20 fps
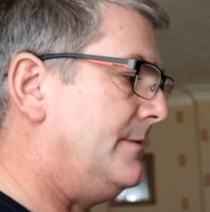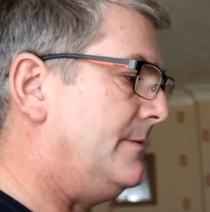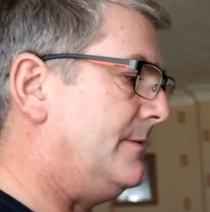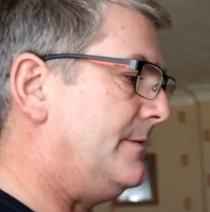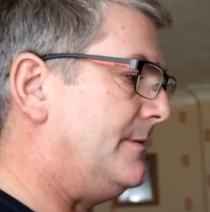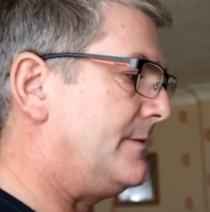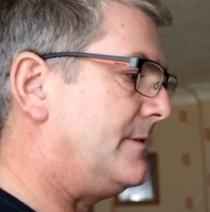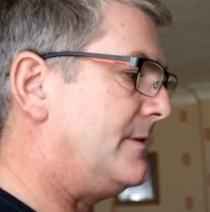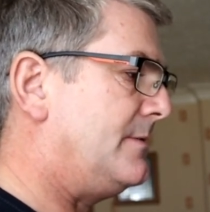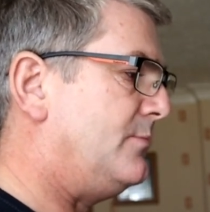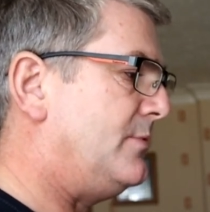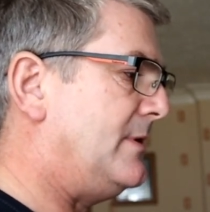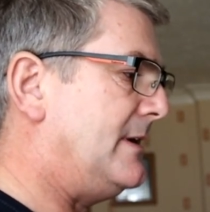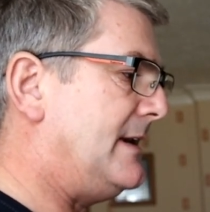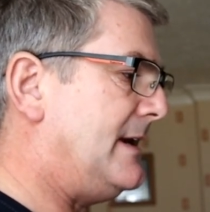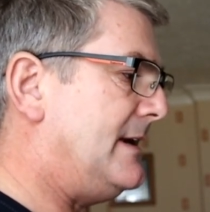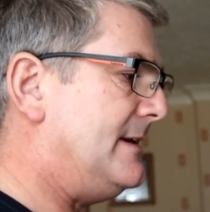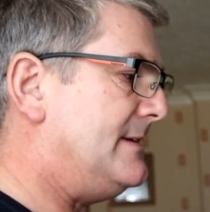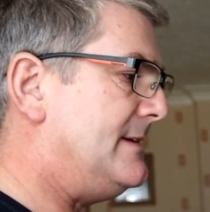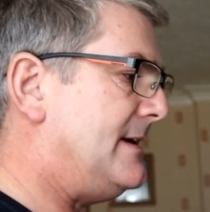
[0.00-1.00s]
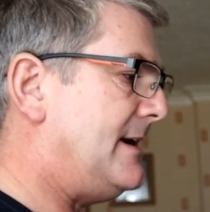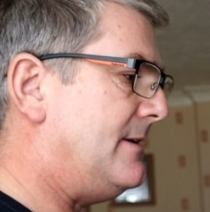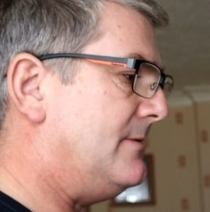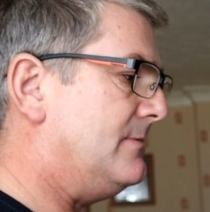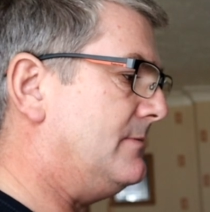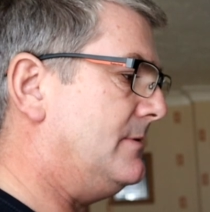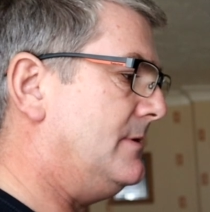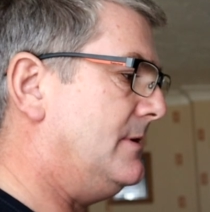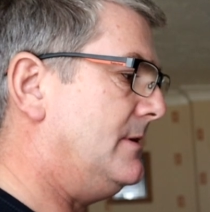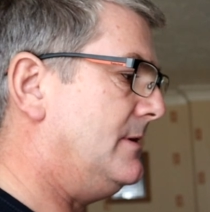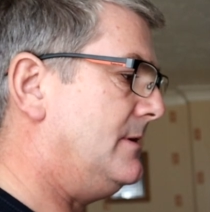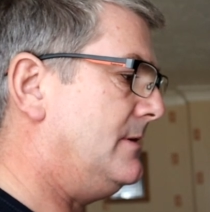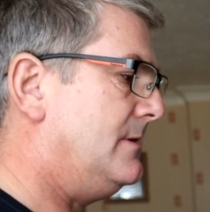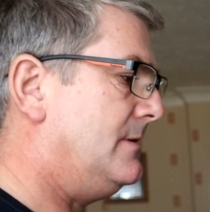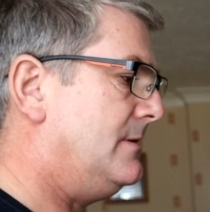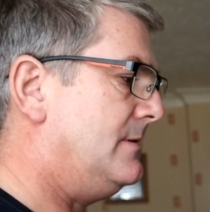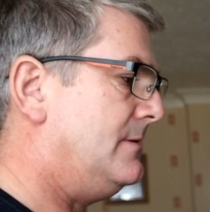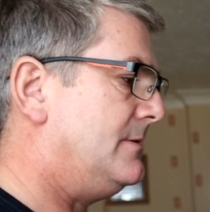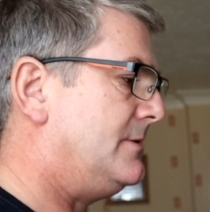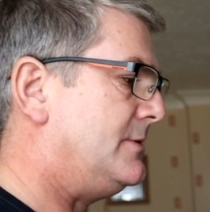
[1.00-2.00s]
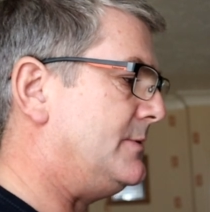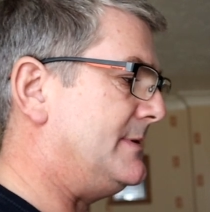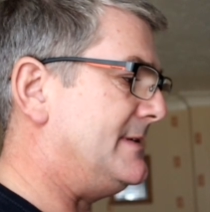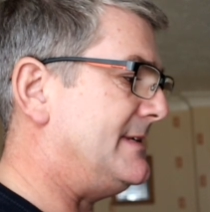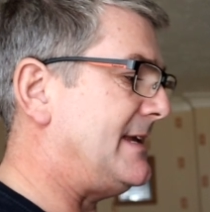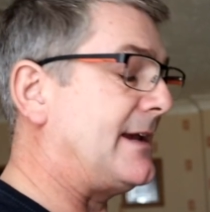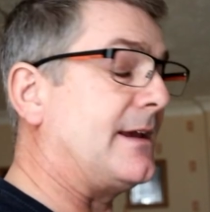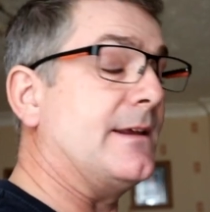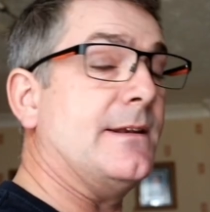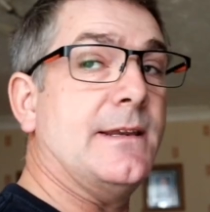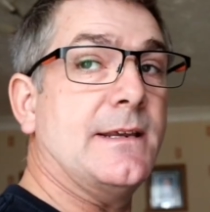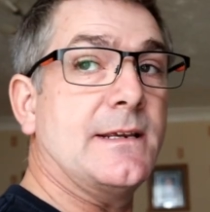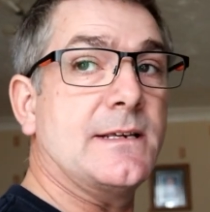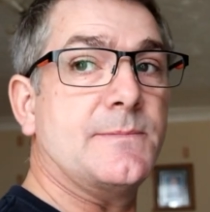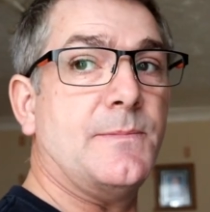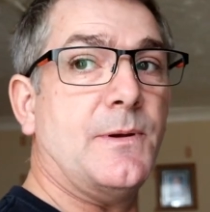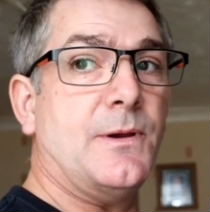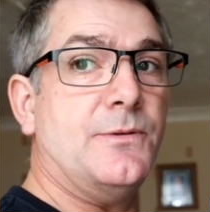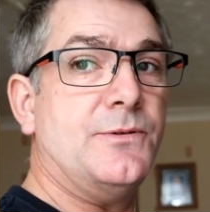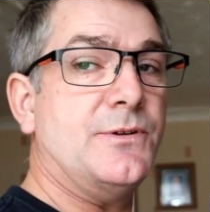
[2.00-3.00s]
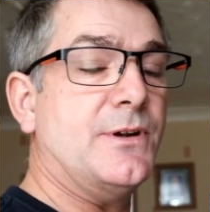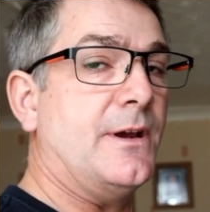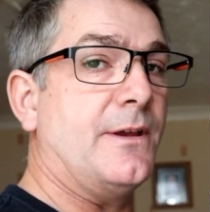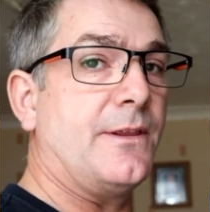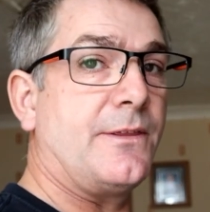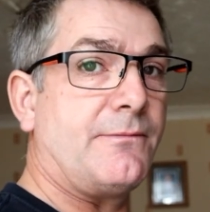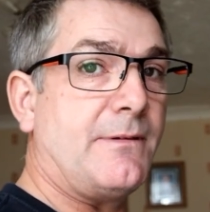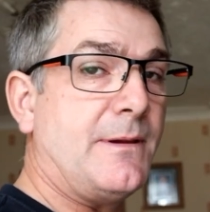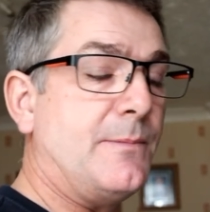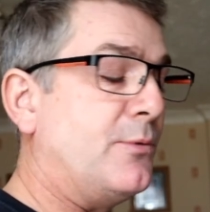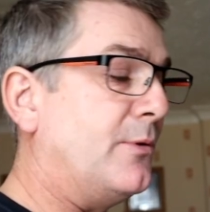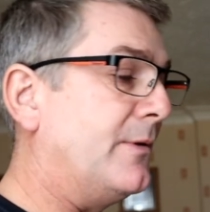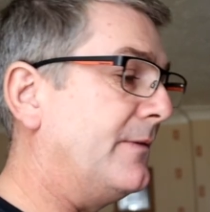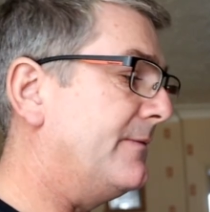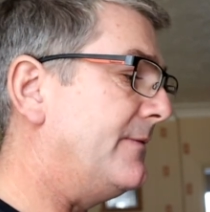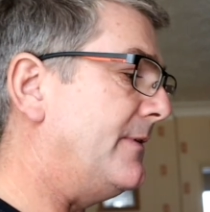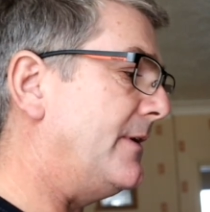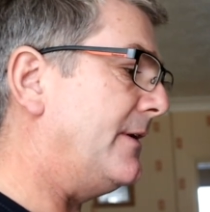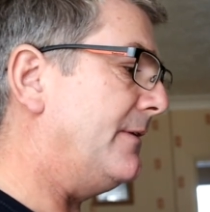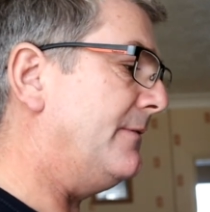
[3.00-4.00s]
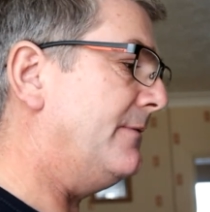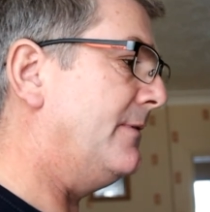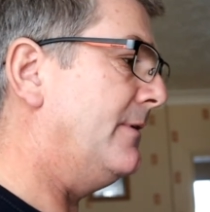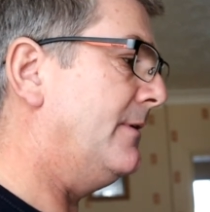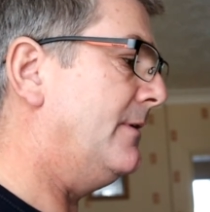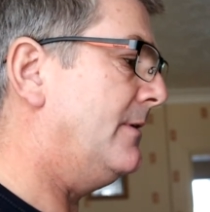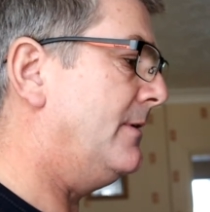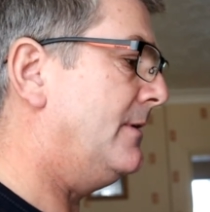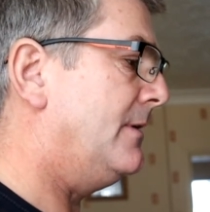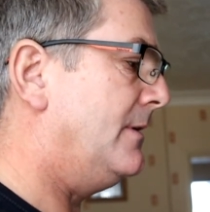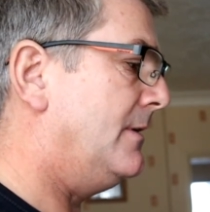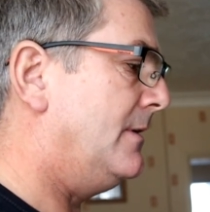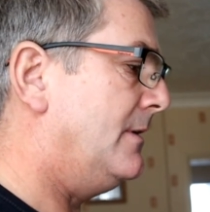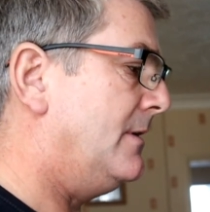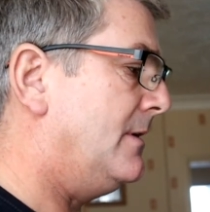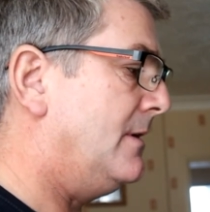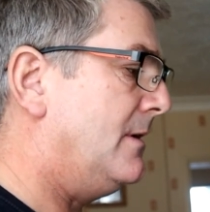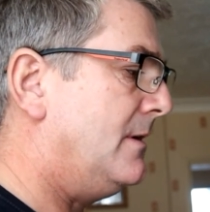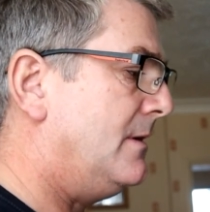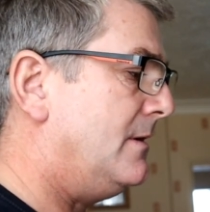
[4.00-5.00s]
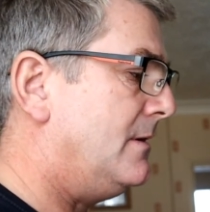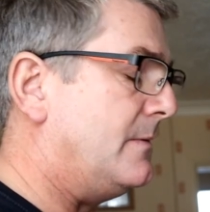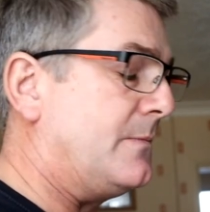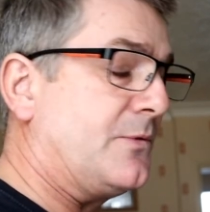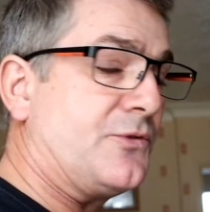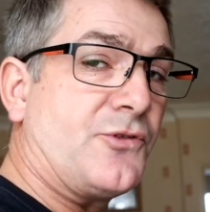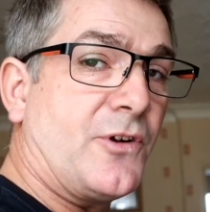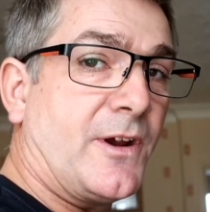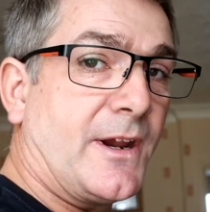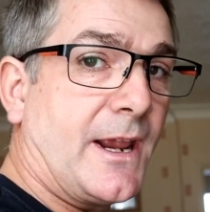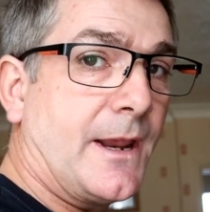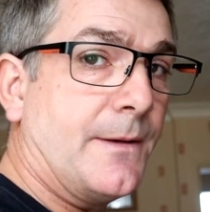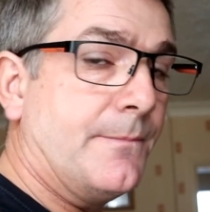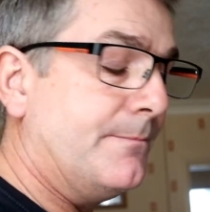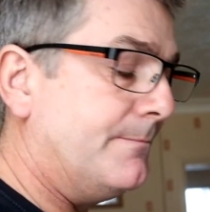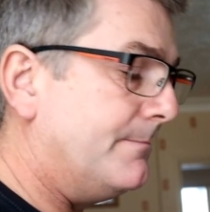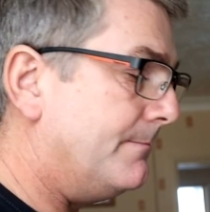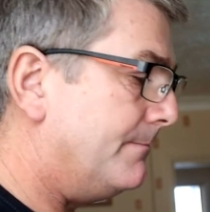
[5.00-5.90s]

I'm just going to bring that down to a second exposure at three point five, and we'll try again.